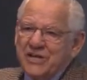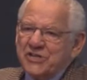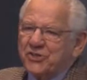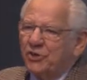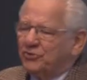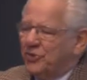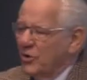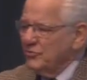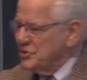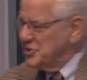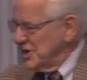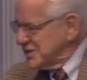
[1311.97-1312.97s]
So
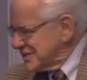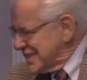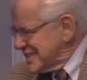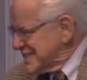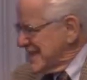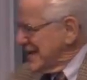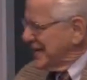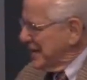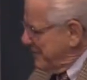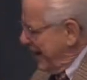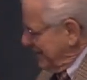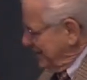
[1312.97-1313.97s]
don't just think
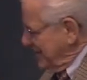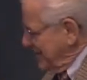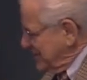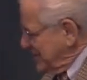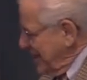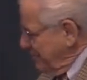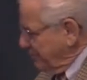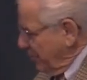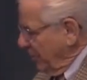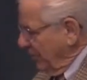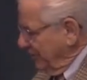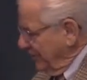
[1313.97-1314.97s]
about the
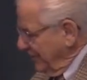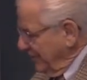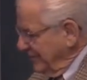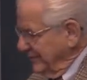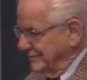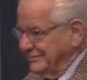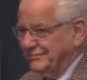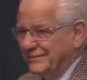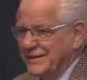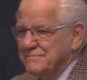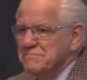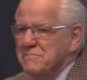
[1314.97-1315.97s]
temporal, the
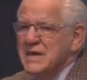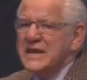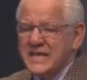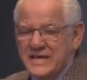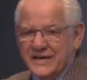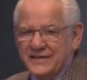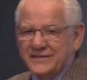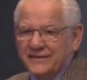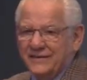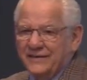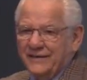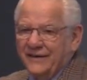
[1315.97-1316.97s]
immediate,
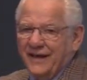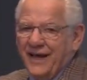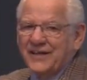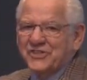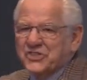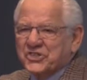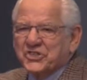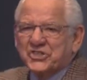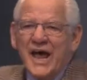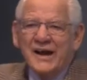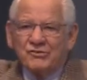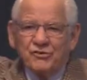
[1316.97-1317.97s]
and
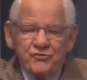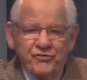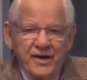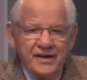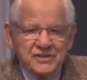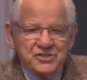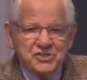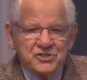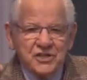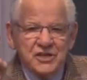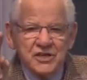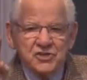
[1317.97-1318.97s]
sacrifice
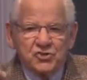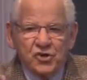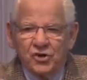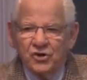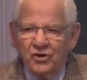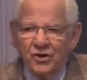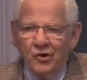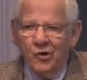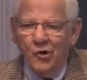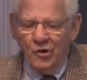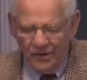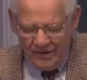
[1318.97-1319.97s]
the eternal
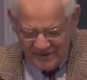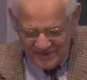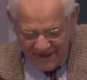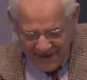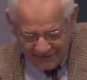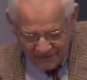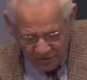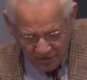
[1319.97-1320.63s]
on that